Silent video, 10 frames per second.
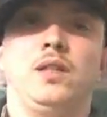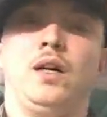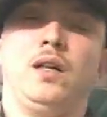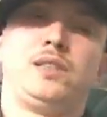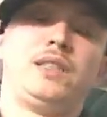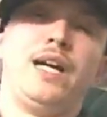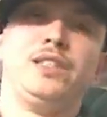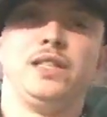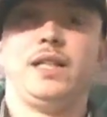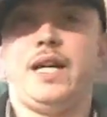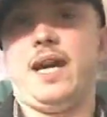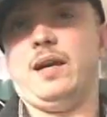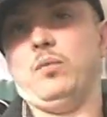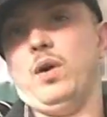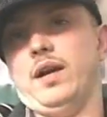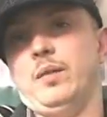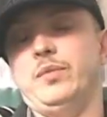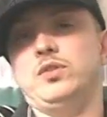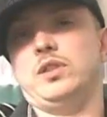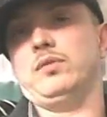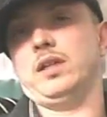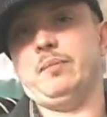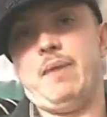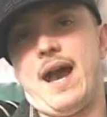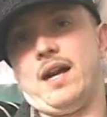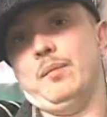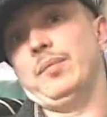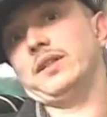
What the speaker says: a stage in the game where the music really mattered,